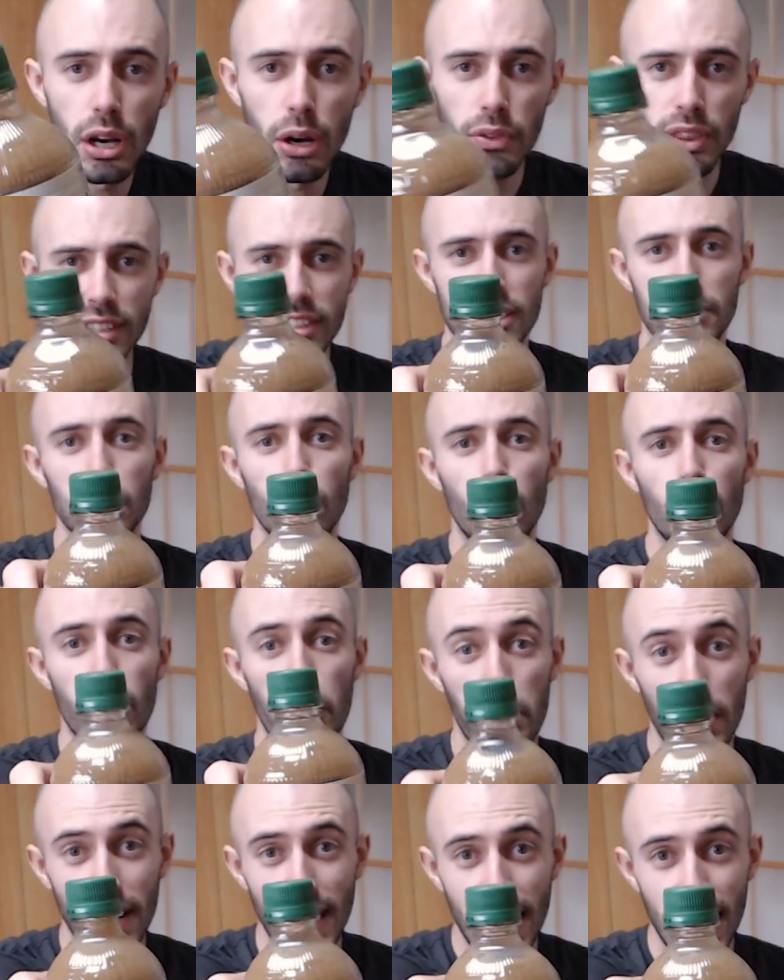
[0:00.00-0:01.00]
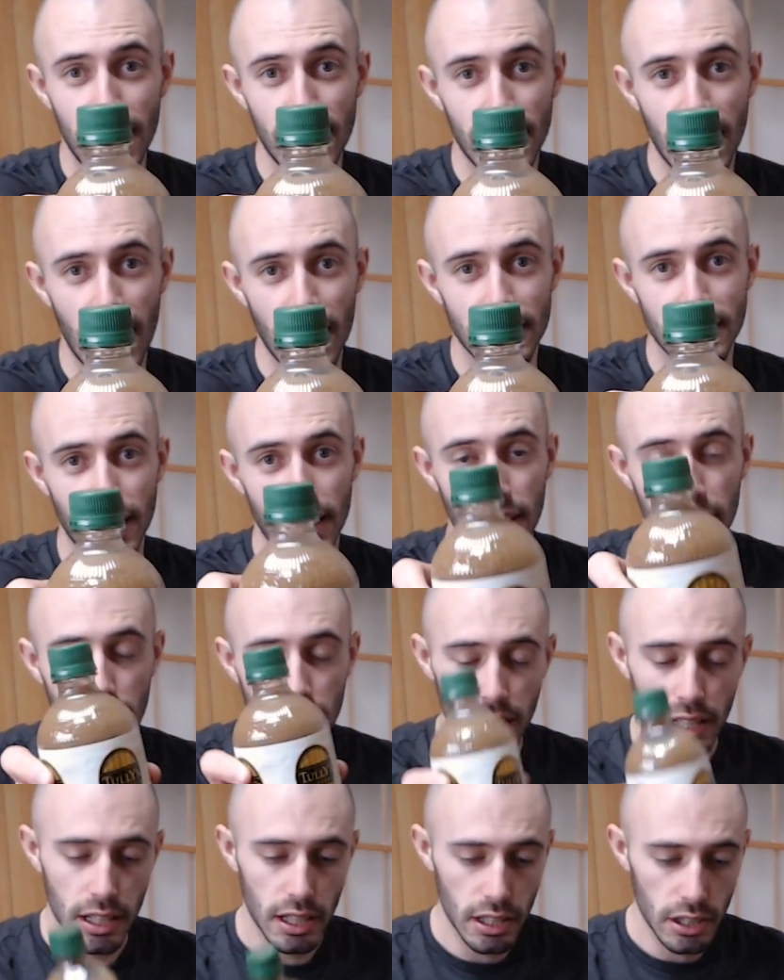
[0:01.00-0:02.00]
this is more of a plain latte.
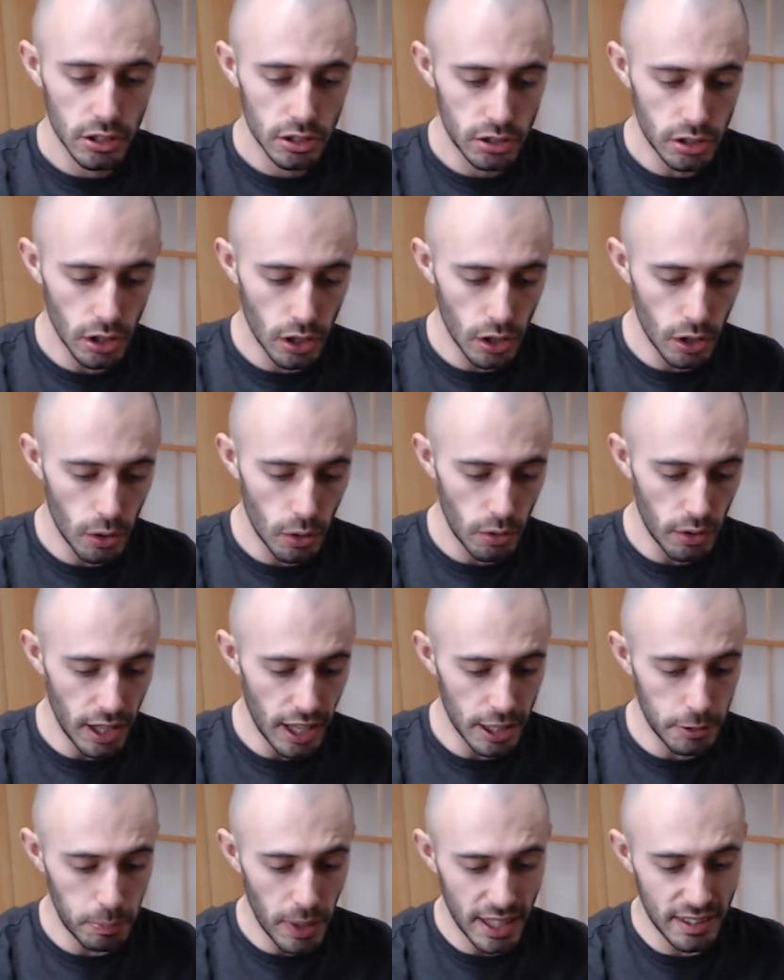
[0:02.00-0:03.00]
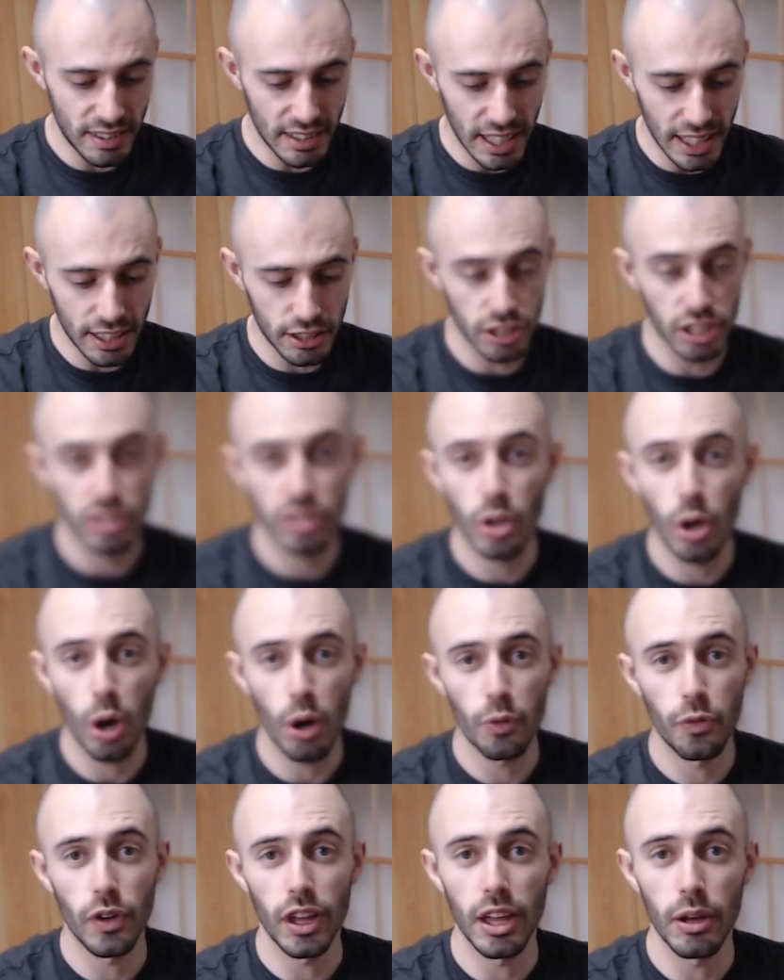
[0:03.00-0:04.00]
So it's basically just
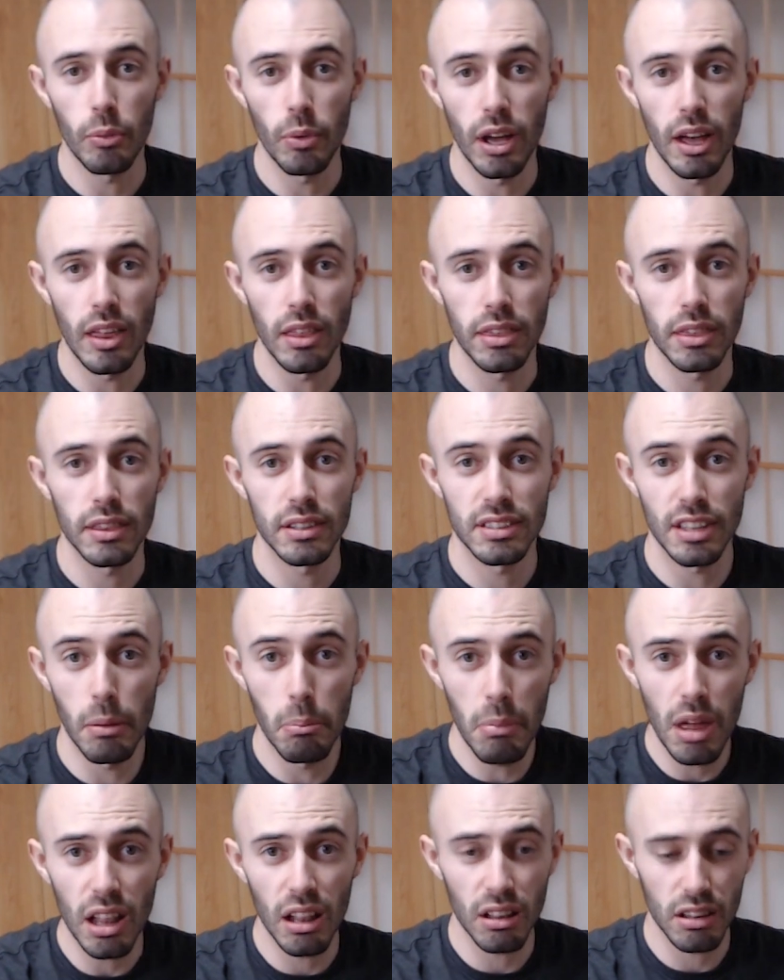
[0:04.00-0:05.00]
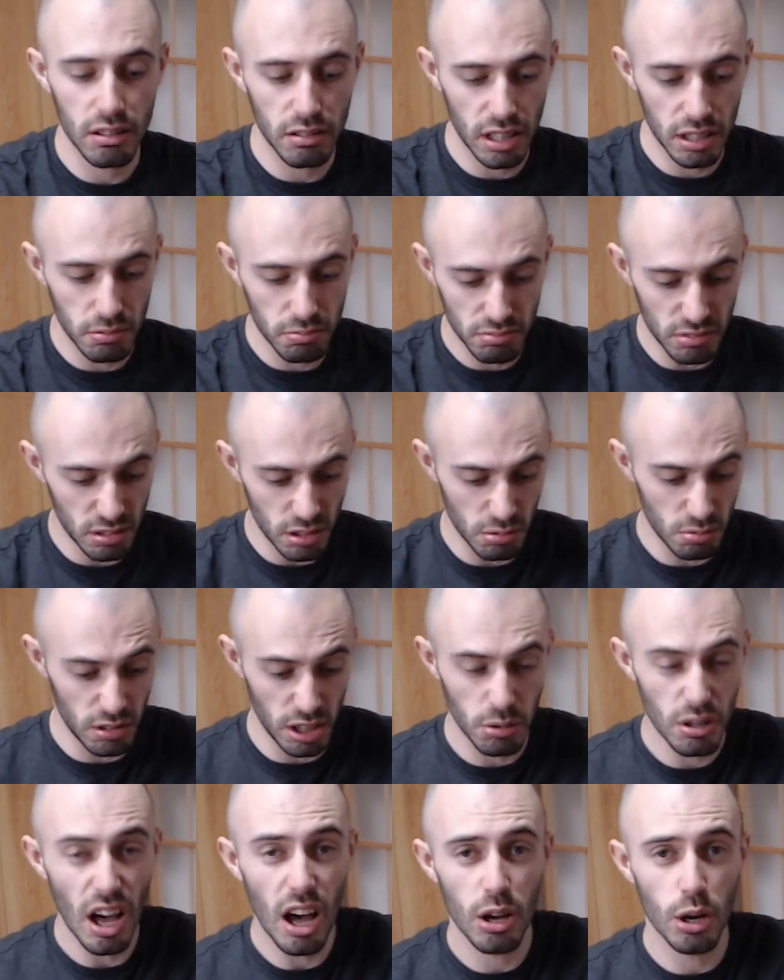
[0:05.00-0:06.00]
coffee with some milk, and you
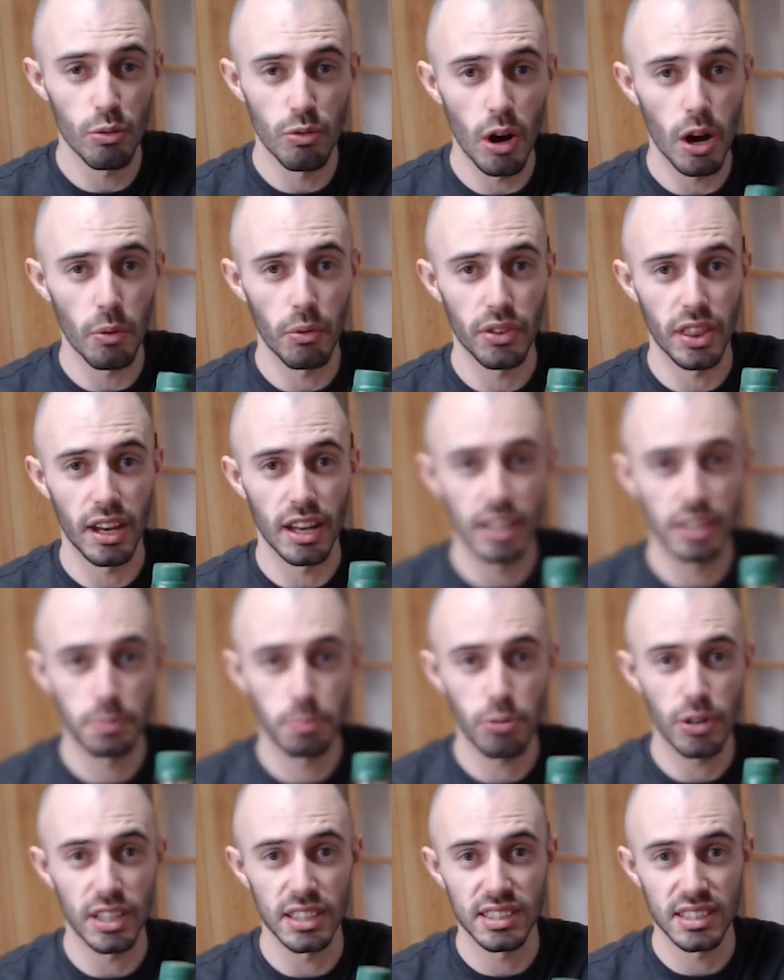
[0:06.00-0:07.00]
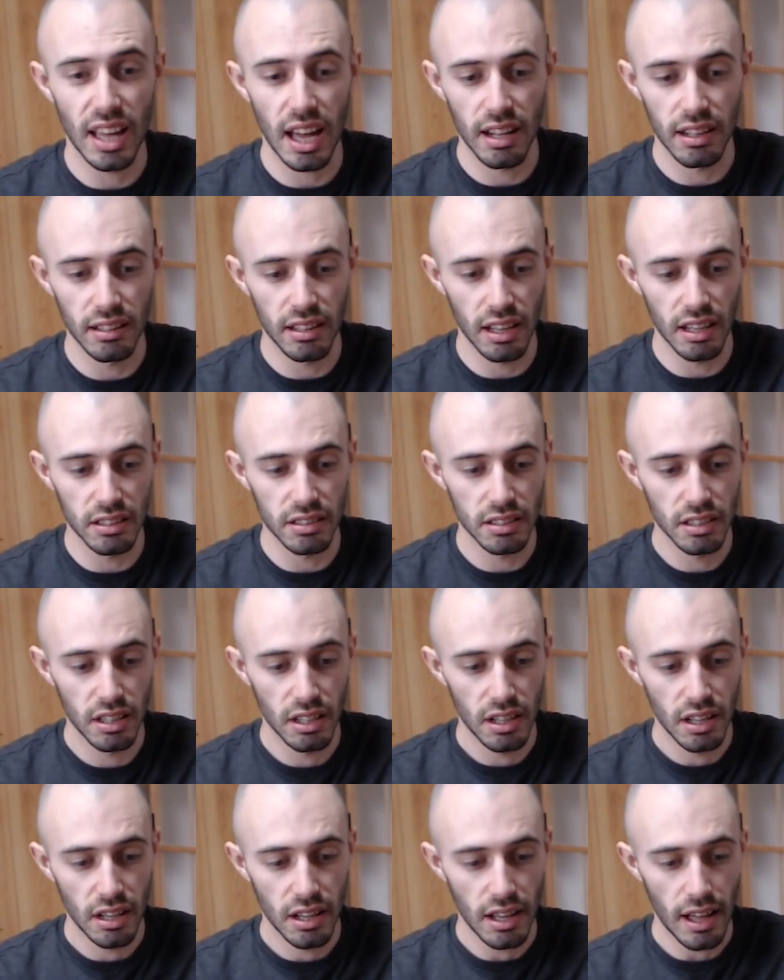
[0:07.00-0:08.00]
can't go wrong with it. It's pretty standard.
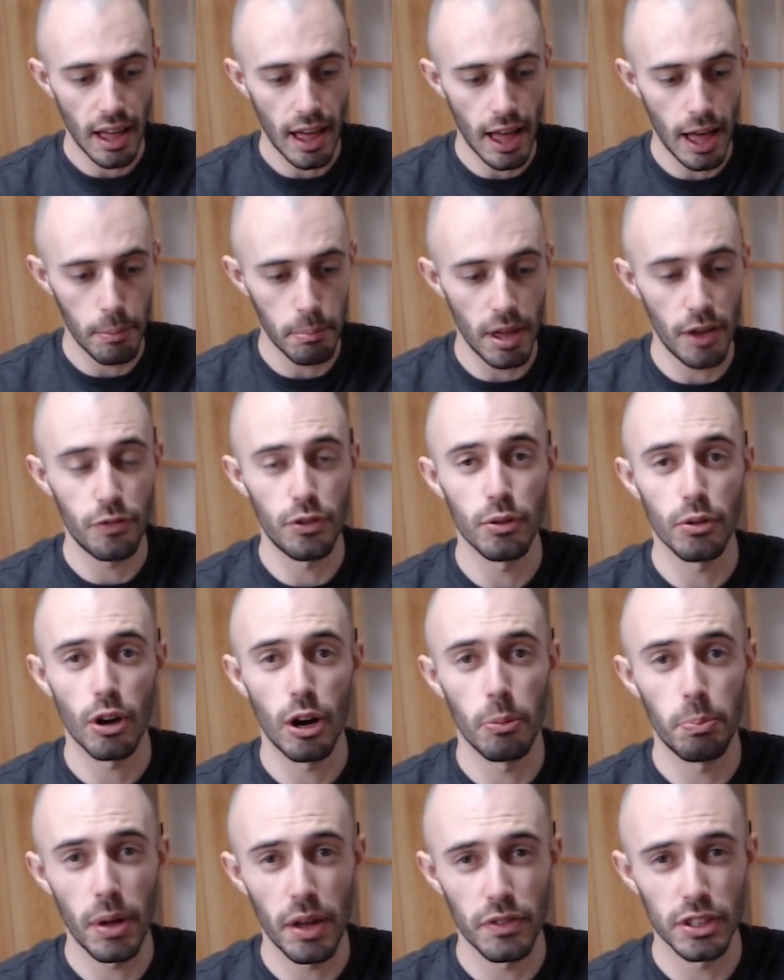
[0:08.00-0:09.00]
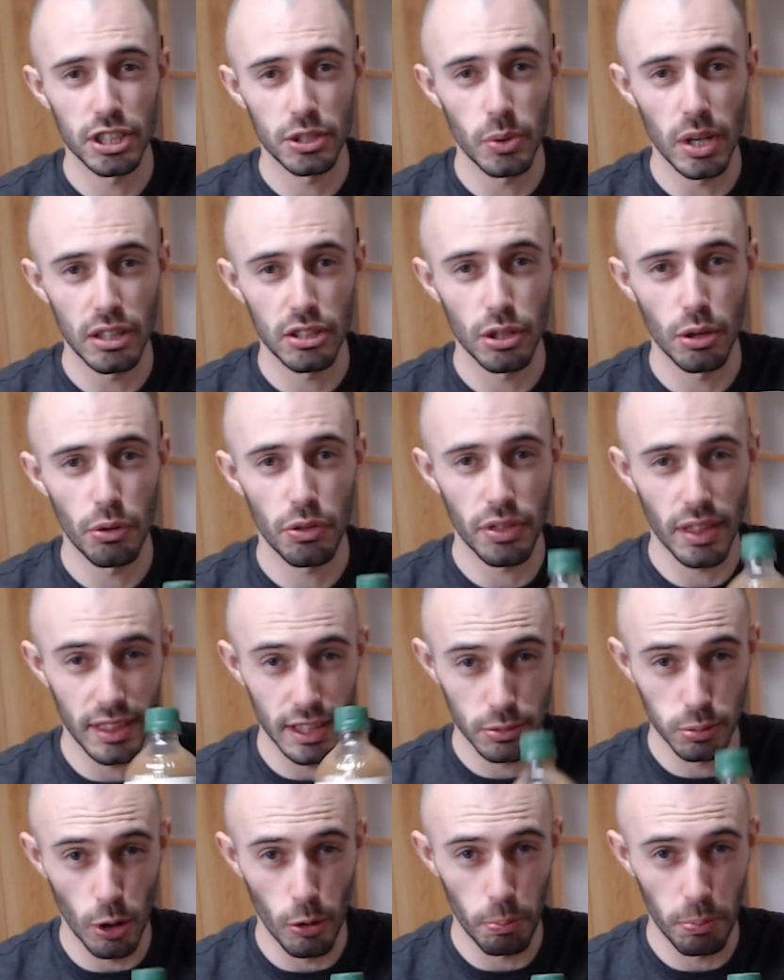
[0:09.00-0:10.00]
If you've got a bit of a sweet tooth, then this
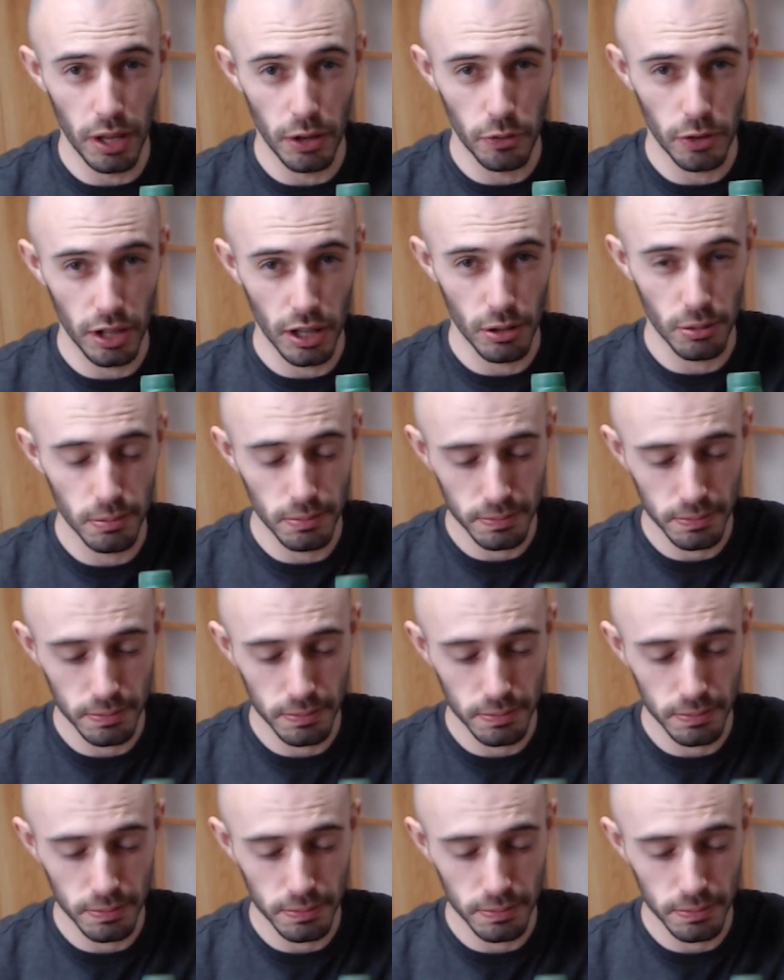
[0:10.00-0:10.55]
won't be for you.